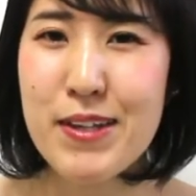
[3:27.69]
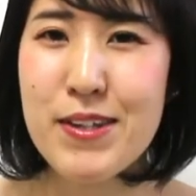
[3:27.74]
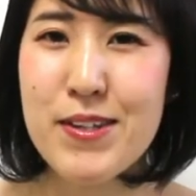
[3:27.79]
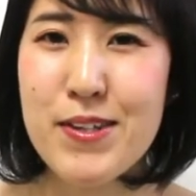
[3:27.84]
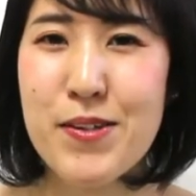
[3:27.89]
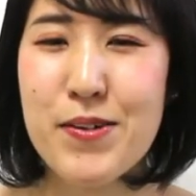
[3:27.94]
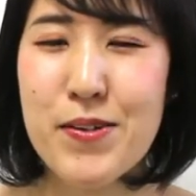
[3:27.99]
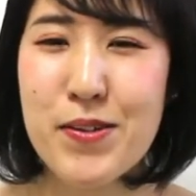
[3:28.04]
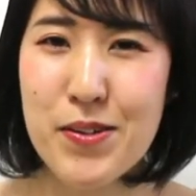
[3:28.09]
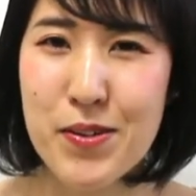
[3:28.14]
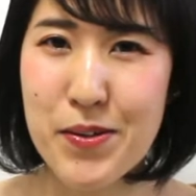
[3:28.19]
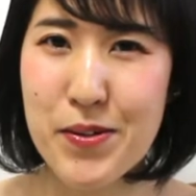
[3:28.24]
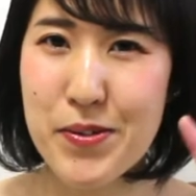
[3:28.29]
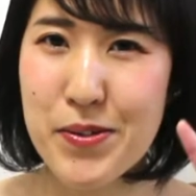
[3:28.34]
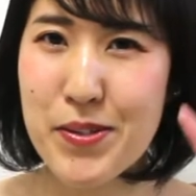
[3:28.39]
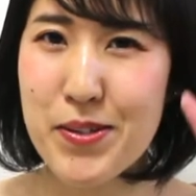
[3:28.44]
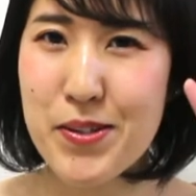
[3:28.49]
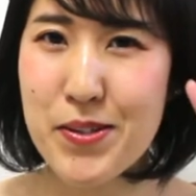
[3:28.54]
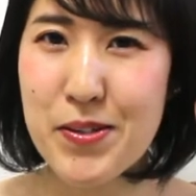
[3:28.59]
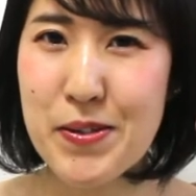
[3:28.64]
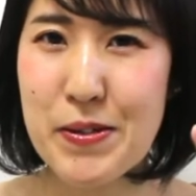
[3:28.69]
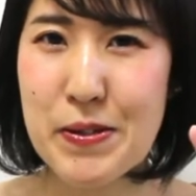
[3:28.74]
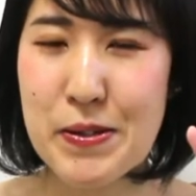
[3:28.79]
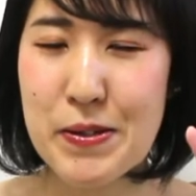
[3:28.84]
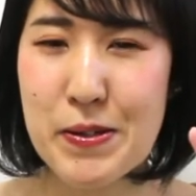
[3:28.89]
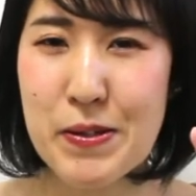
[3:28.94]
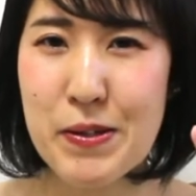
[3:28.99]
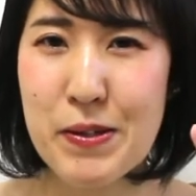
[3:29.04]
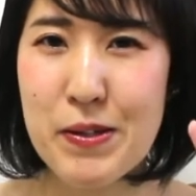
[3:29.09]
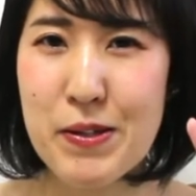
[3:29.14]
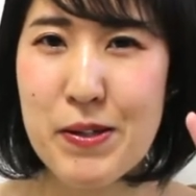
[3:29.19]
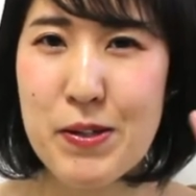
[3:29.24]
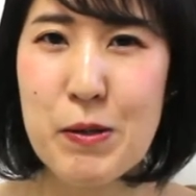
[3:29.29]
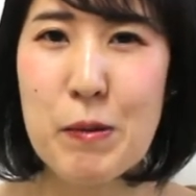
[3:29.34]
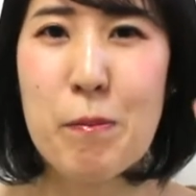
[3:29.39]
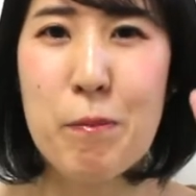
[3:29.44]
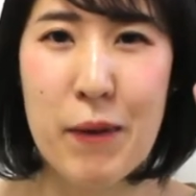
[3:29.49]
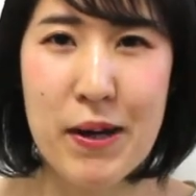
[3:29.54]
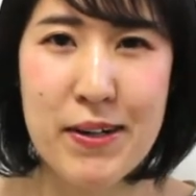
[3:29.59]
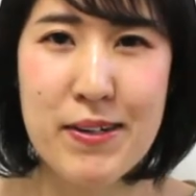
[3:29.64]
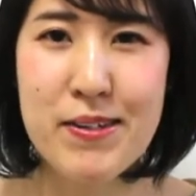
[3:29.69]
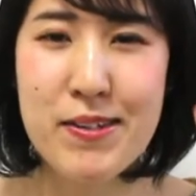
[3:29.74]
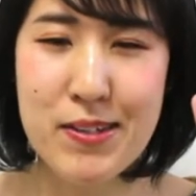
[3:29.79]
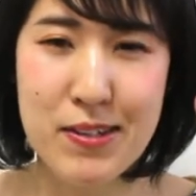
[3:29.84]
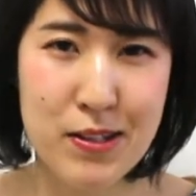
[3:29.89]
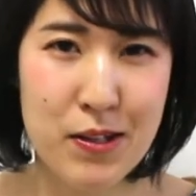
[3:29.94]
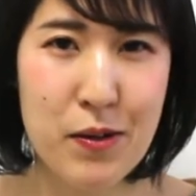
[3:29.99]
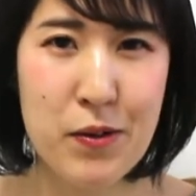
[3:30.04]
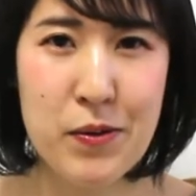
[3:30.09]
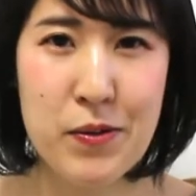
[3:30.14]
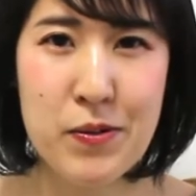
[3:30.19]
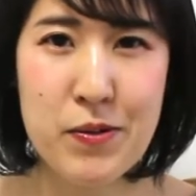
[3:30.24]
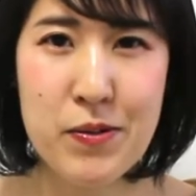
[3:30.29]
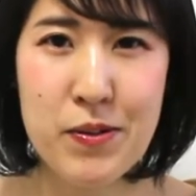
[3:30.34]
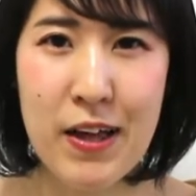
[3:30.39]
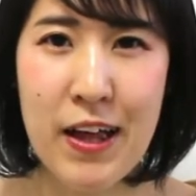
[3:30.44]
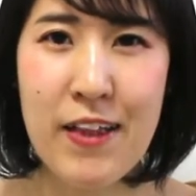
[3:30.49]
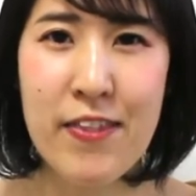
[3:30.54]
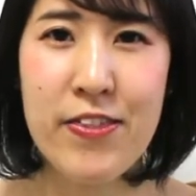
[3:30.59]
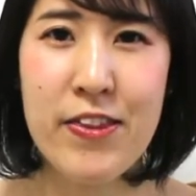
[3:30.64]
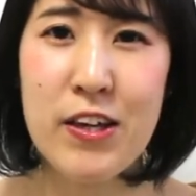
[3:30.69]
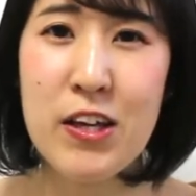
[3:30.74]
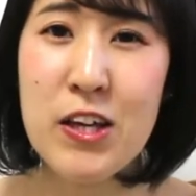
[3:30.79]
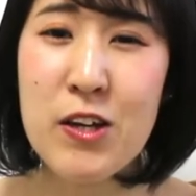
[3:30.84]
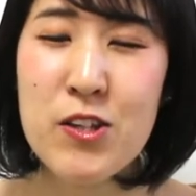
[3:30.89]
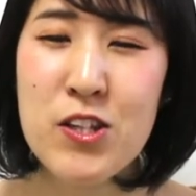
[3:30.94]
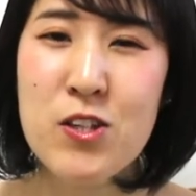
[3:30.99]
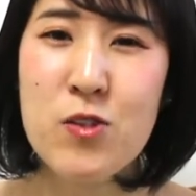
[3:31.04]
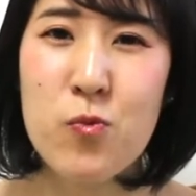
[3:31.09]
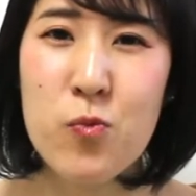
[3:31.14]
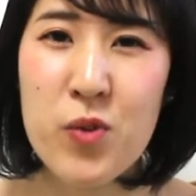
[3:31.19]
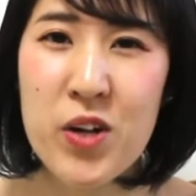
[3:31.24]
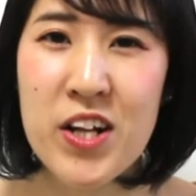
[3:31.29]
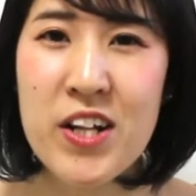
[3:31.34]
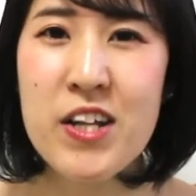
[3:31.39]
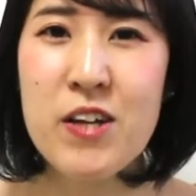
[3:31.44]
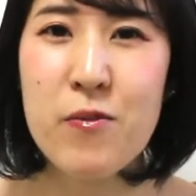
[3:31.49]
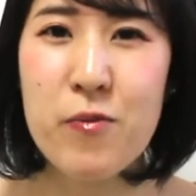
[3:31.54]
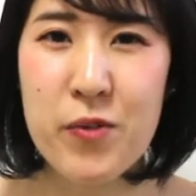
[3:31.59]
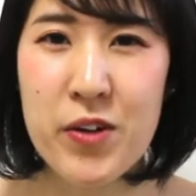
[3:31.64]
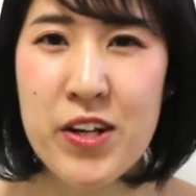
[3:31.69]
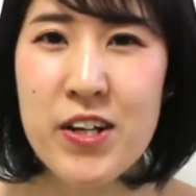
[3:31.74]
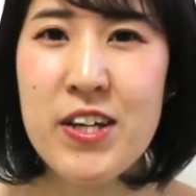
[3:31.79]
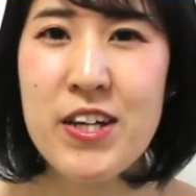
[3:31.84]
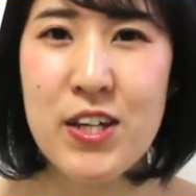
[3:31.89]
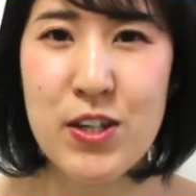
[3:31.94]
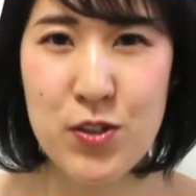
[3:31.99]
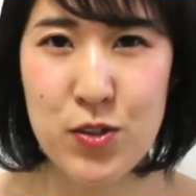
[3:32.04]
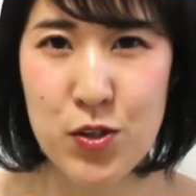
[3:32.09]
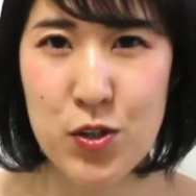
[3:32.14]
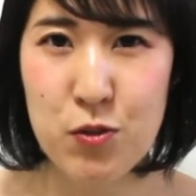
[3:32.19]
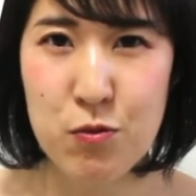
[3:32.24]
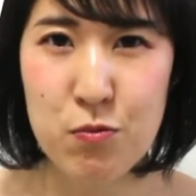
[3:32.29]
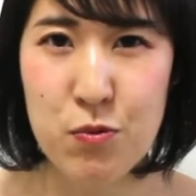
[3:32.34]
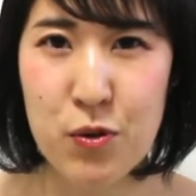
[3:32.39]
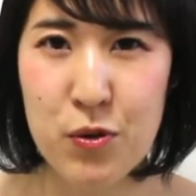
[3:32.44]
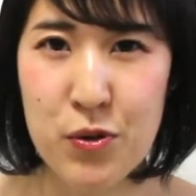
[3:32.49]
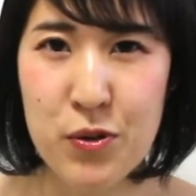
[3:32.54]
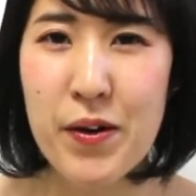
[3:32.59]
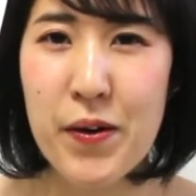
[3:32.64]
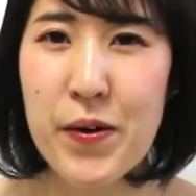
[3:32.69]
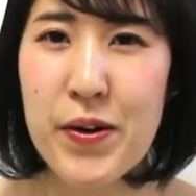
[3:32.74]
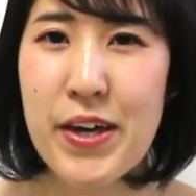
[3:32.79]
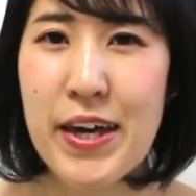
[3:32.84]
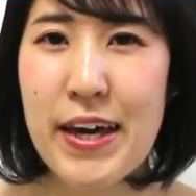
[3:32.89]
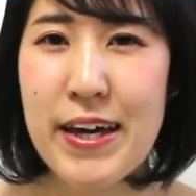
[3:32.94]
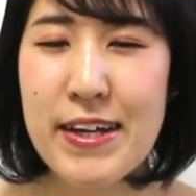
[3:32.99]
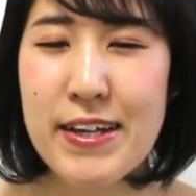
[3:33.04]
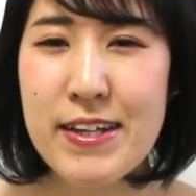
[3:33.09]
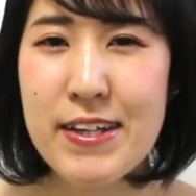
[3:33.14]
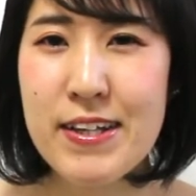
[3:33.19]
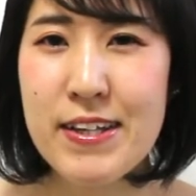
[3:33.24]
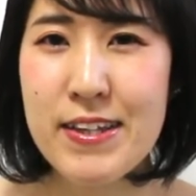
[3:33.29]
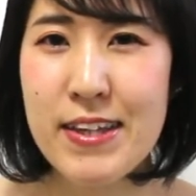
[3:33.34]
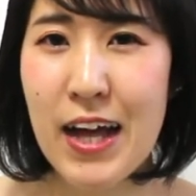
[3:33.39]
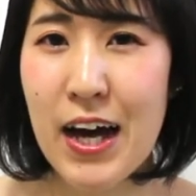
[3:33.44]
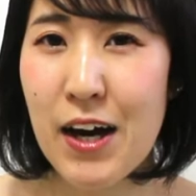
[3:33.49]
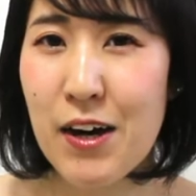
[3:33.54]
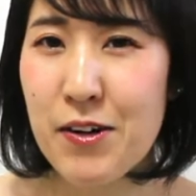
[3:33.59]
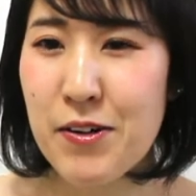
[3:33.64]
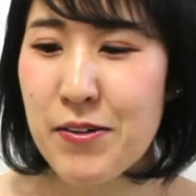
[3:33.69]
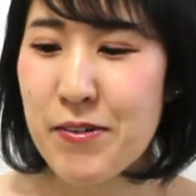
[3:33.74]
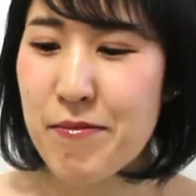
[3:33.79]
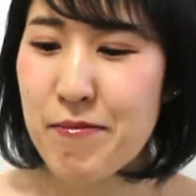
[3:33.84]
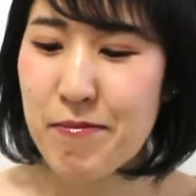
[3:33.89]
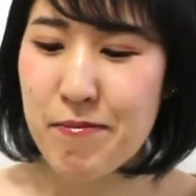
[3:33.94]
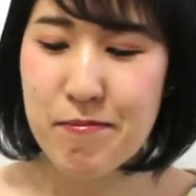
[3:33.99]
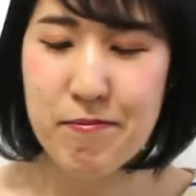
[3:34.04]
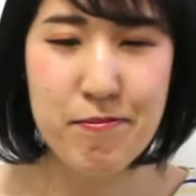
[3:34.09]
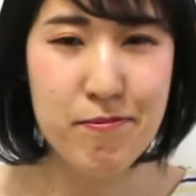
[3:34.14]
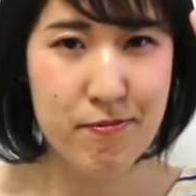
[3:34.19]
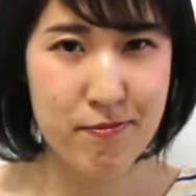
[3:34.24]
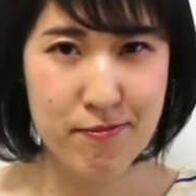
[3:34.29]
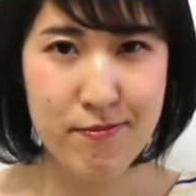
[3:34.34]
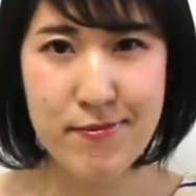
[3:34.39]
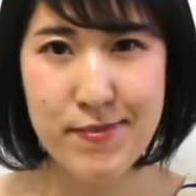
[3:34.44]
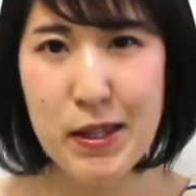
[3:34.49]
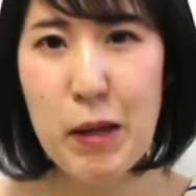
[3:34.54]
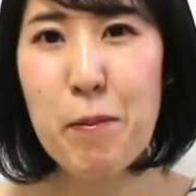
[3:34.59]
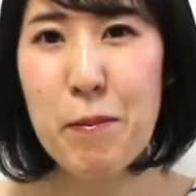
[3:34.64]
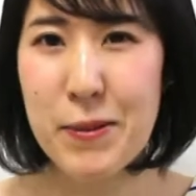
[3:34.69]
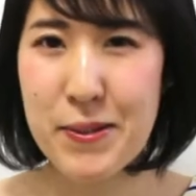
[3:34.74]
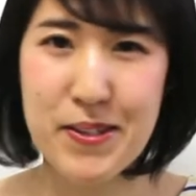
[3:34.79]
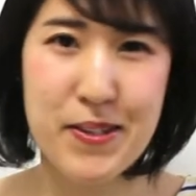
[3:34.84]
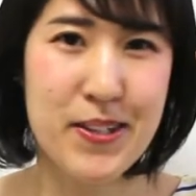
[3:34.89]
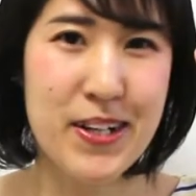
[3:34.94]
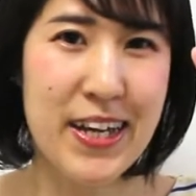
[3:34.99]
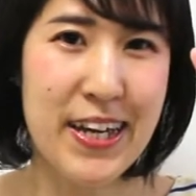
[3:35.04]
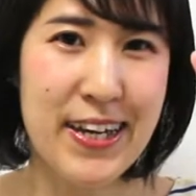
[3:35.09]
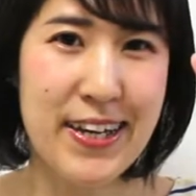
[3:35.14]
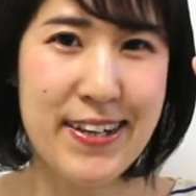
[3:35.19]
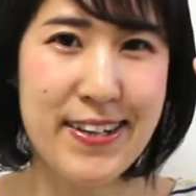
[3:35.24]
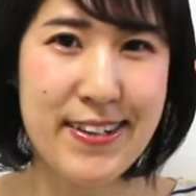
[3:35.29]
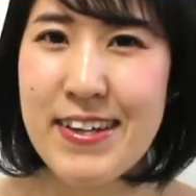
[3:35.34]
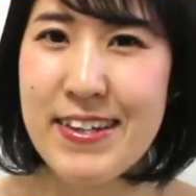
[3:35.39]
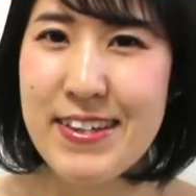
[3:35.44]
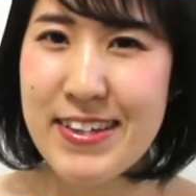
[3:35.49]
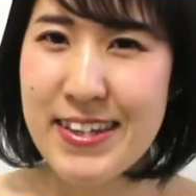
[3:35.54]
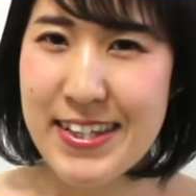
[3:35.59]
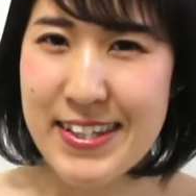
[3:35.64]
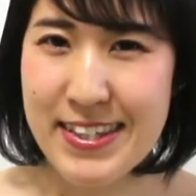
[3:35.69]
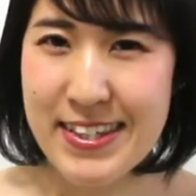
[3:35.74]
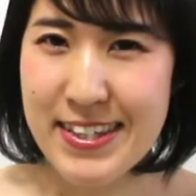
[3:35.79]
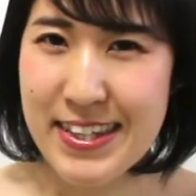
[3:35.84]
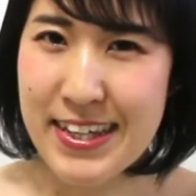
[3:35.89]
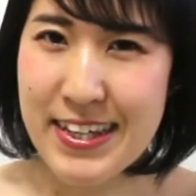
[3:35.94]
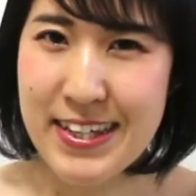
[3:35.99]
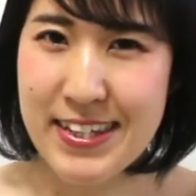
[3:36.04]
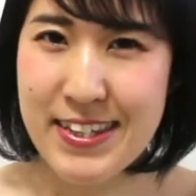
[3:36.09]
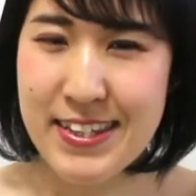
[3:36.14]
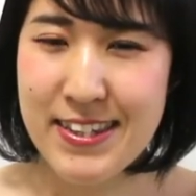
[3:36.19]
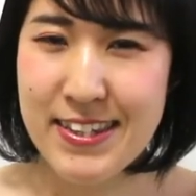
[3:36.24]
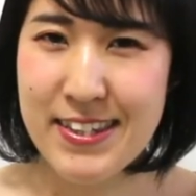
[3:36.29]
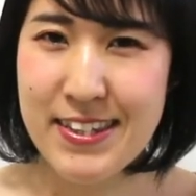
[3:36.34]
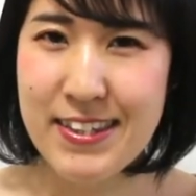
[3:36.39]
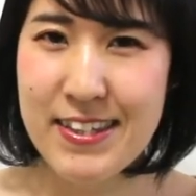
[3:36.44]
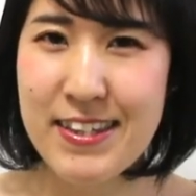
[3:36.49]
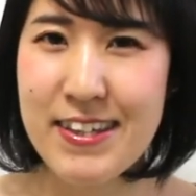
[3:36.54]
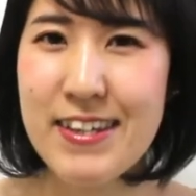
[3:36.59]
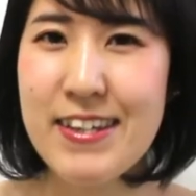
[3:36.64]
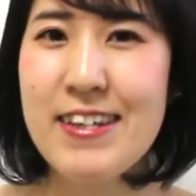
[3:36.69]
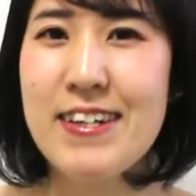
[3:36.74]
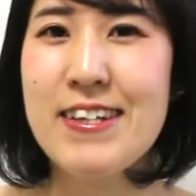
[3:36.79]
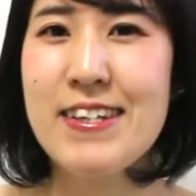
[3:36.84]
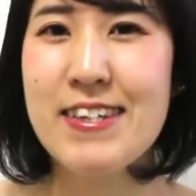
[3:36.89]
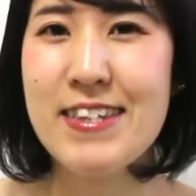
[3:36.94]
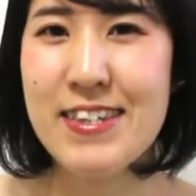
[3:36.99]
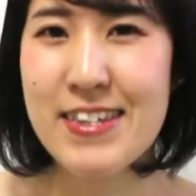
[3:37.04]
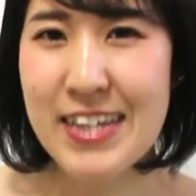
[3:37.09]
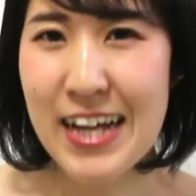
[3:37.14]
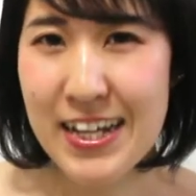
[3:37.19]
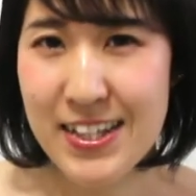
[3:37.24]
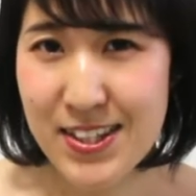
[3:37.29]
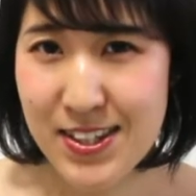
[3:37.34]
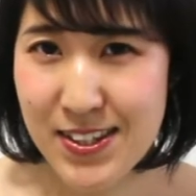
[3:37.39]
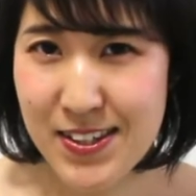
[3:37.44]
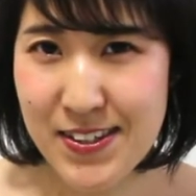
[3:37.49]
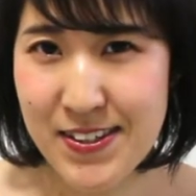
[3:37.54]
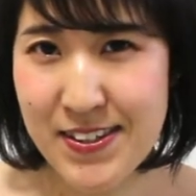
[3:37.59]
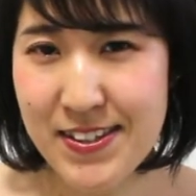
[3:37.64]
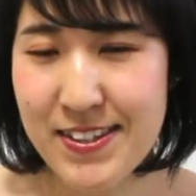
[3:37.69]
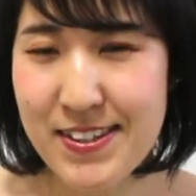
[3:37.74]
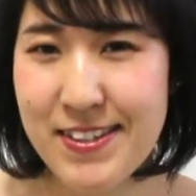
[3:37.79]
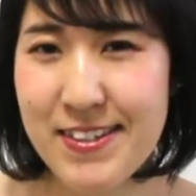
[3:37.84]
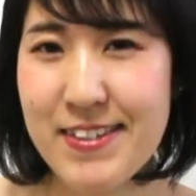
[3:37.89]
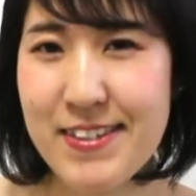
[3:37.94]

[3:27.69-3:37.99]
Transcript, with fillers: So those two you must know and it's really really useful. Okay, now number three. This is satsu.